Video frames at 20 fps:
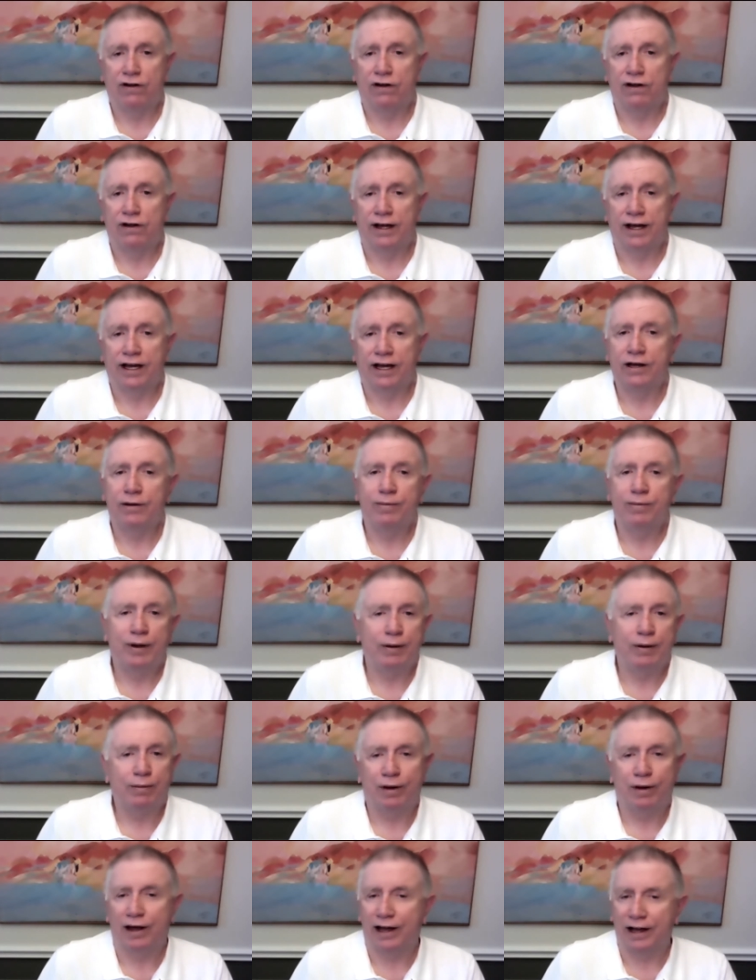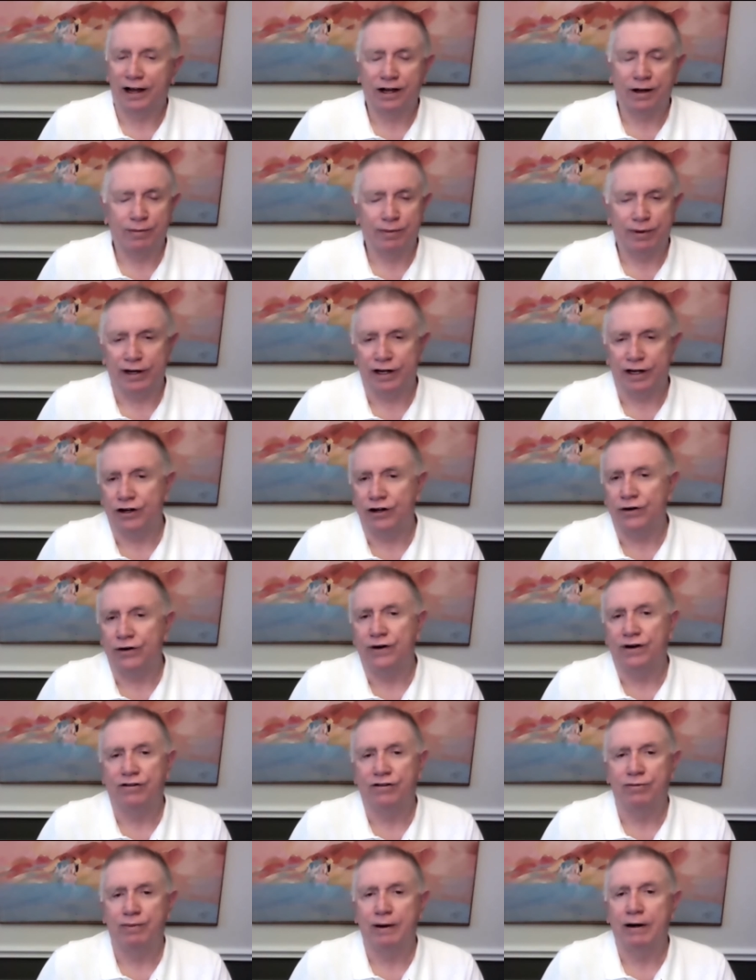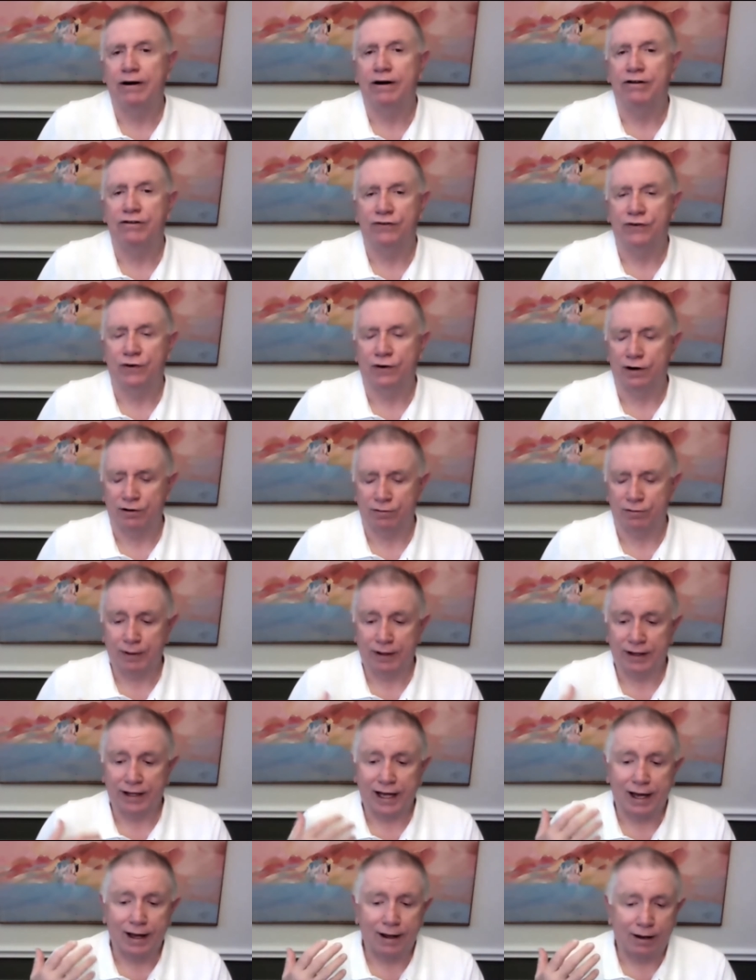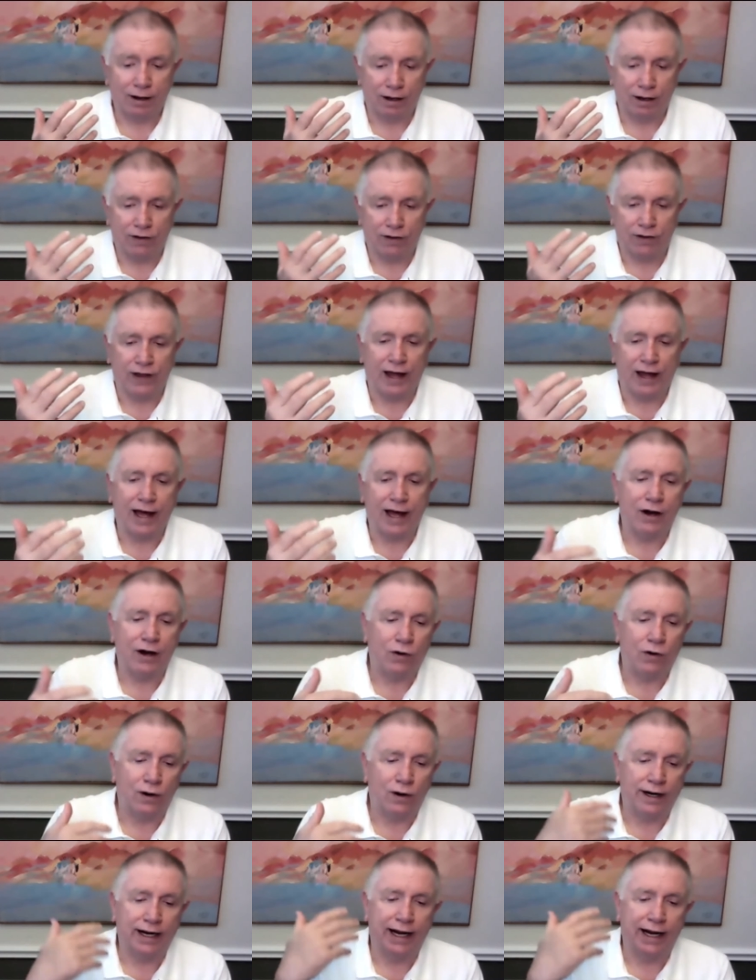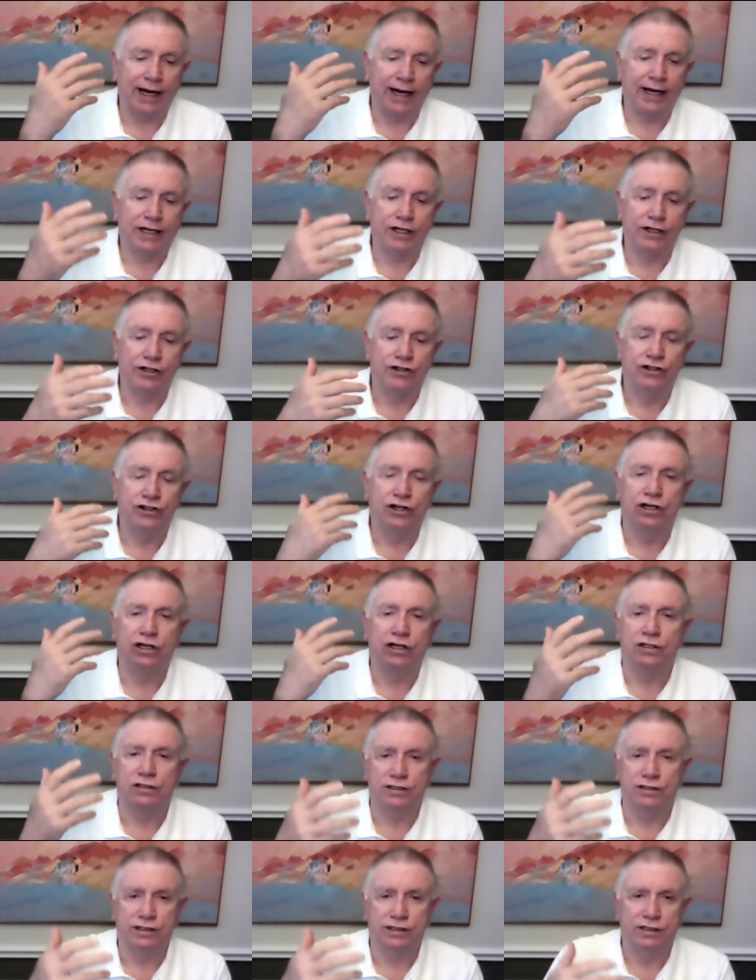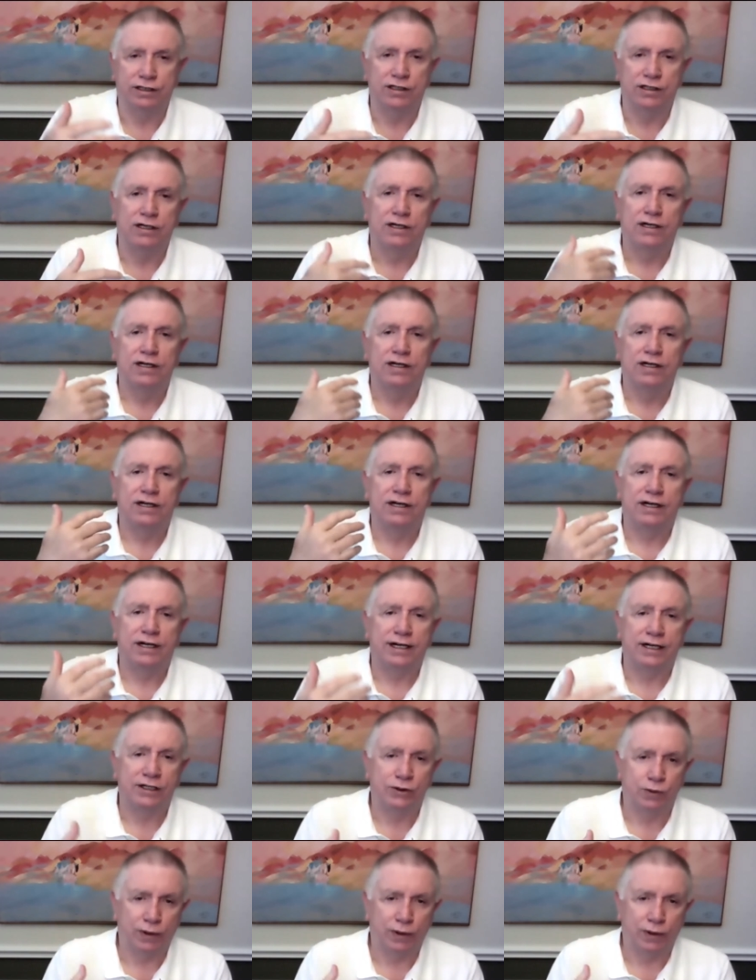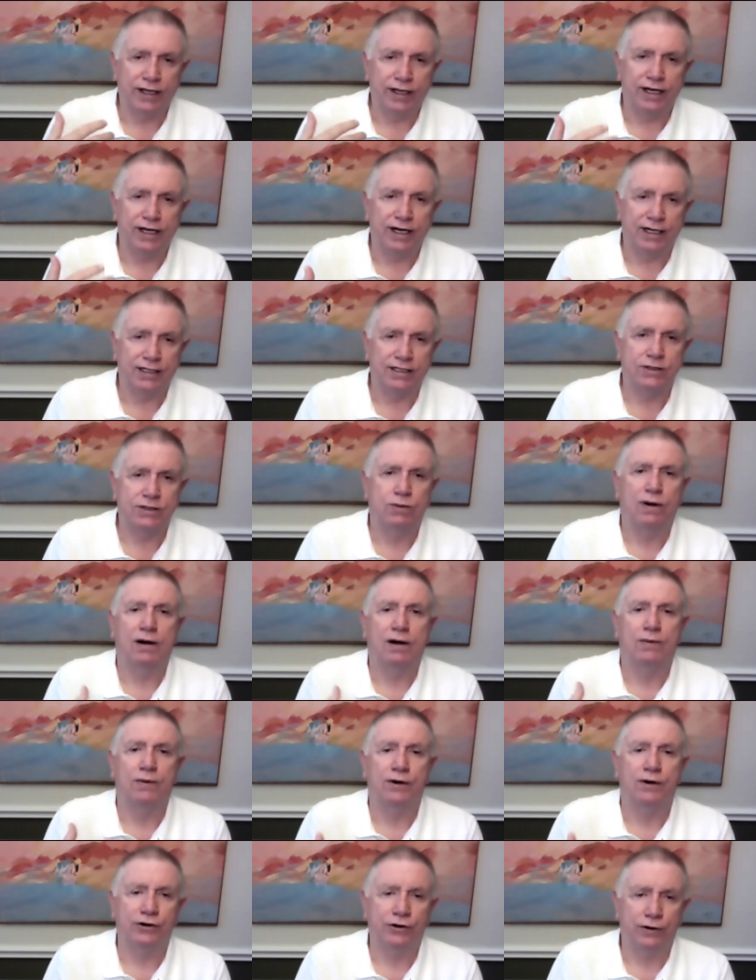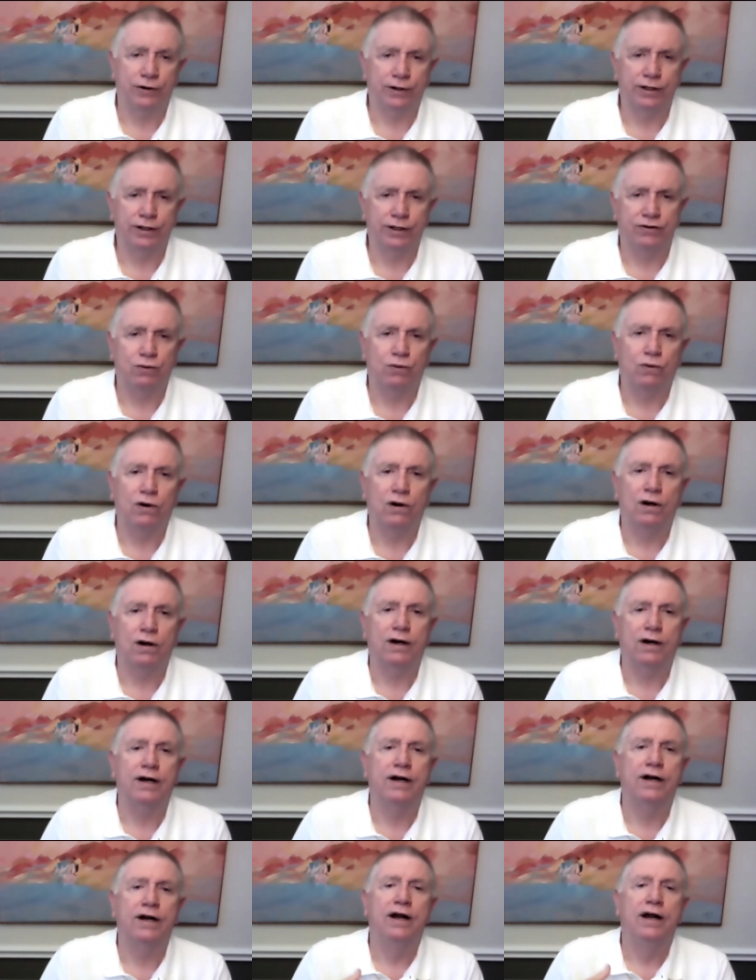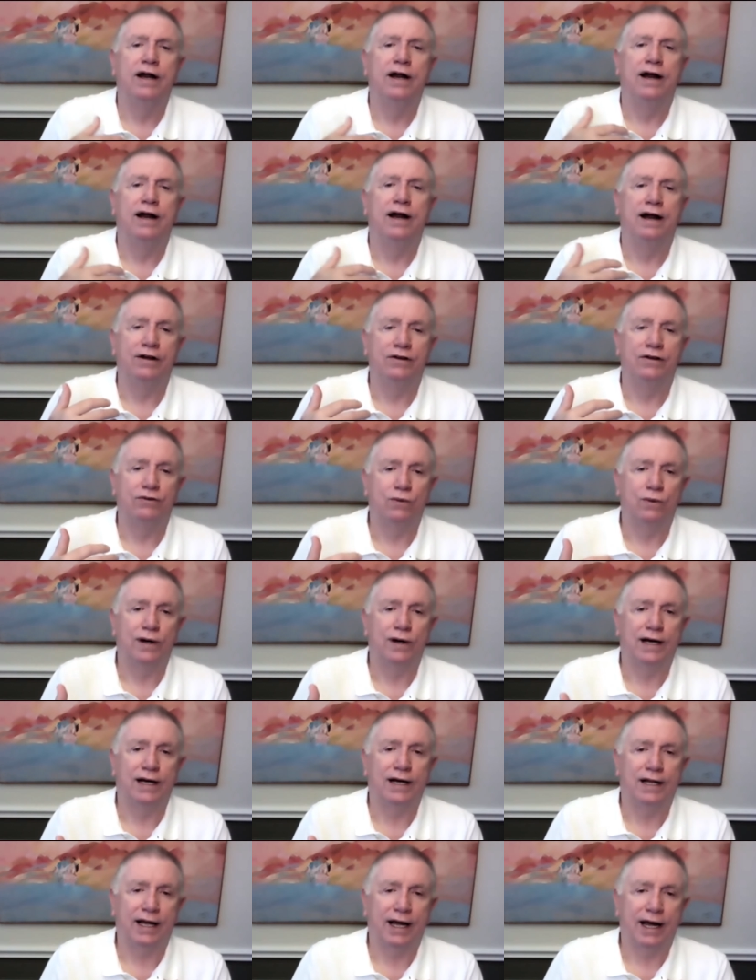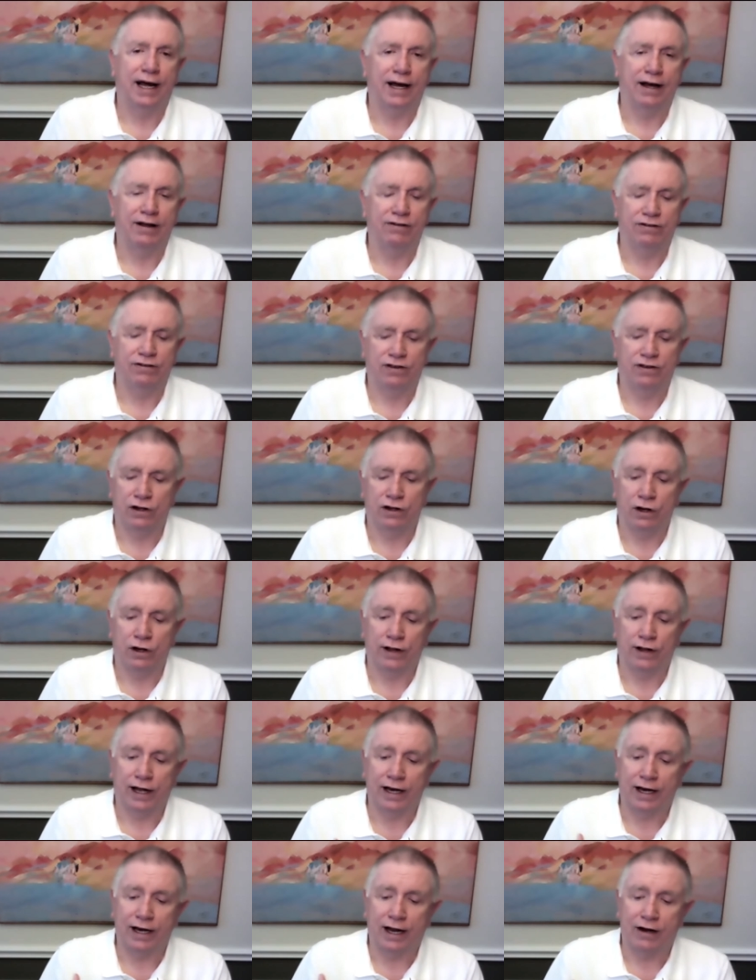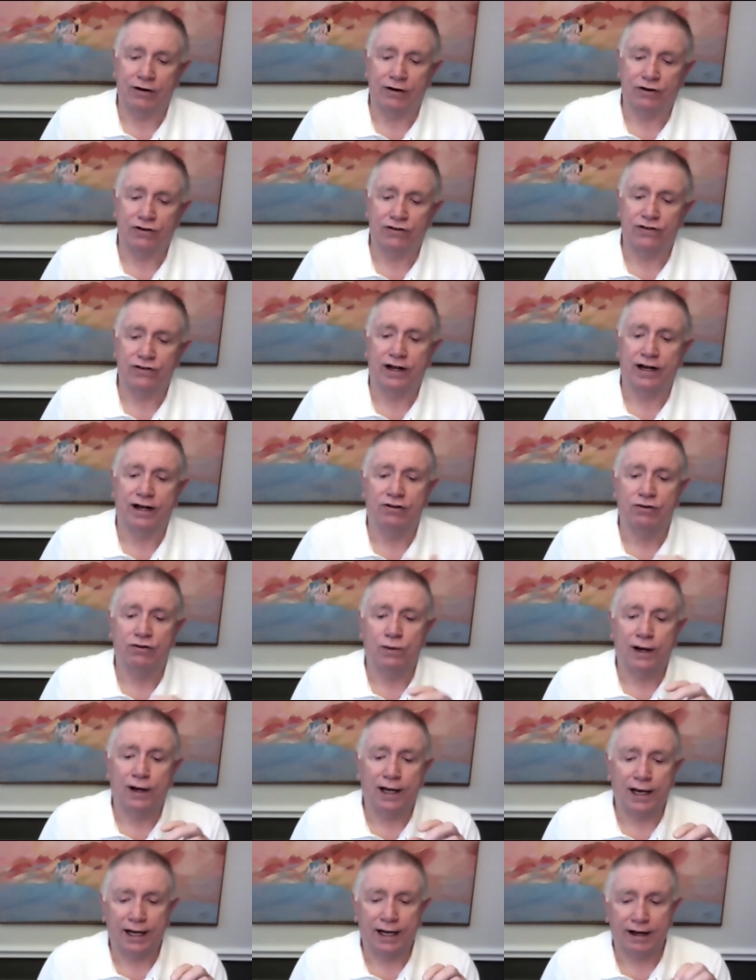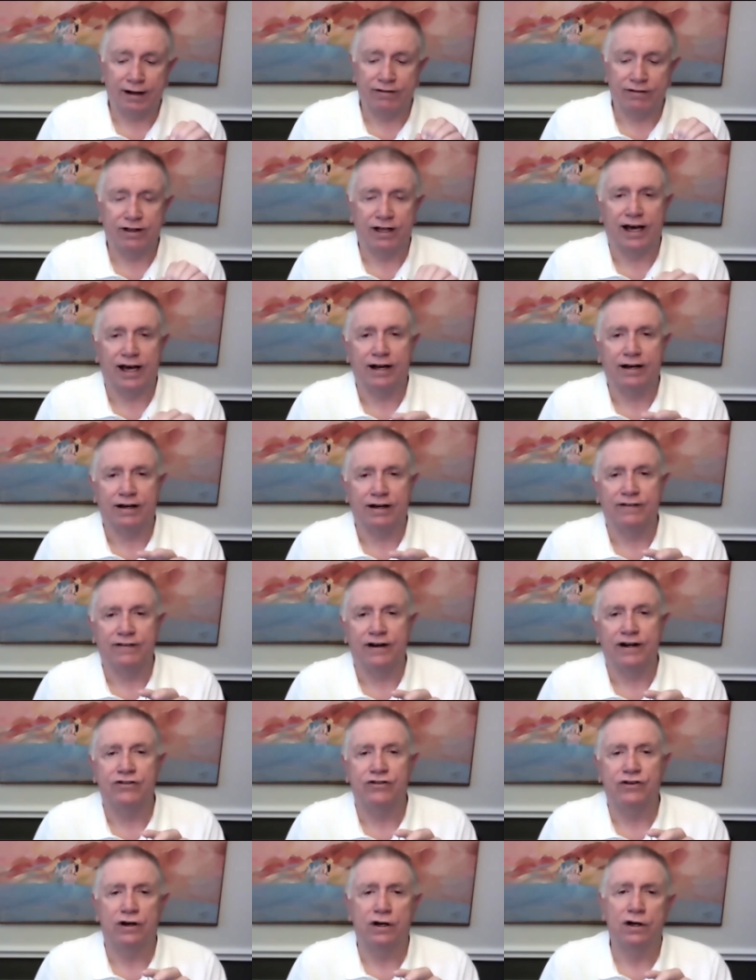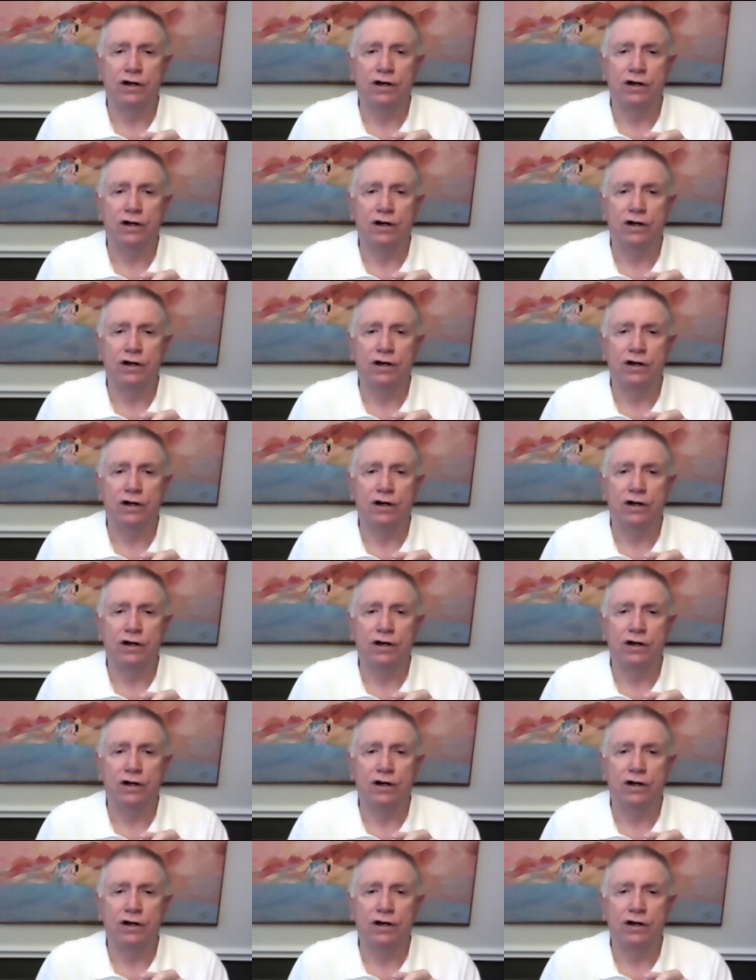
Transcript: It could be a new experience for us, but that organic adult is with us while we're doing this work, as well as that natural state, as well as the activation.